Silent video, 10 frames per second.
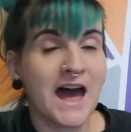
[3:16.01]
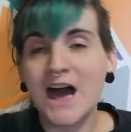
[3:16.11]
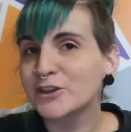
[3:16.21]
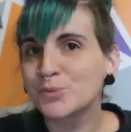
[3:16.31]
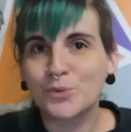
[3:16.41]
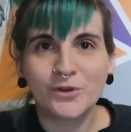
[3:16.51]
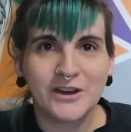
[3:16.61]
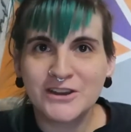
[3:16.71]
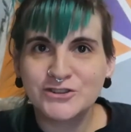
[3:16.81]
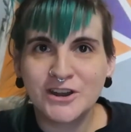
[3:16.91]

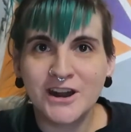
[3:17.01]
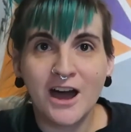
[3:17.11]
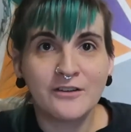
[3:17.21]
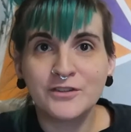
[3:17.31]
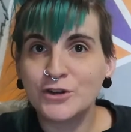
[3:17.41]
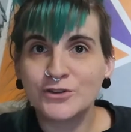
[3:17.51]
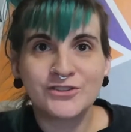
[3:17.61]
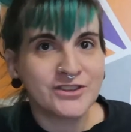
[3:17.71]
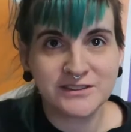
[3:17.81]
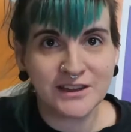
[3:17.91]
Exploration of your
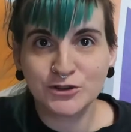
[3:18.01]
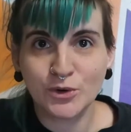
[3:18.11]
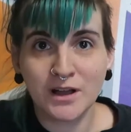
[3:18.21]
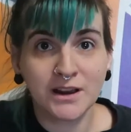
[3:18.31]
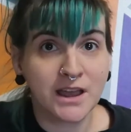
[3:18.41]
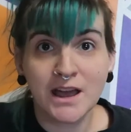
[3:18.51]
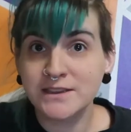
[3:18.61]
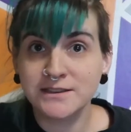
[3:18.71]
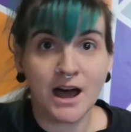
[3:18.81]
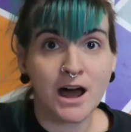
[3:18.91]
sexuality
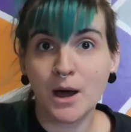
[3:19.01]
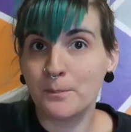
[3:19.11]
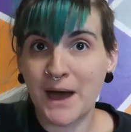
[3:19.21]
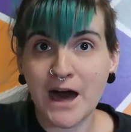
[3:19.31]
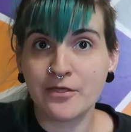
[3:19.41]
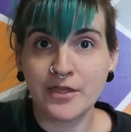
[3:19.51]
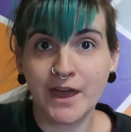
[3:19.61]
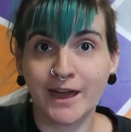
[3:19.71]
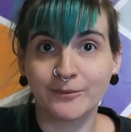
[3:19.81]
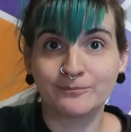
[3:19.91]
is not a bad thing.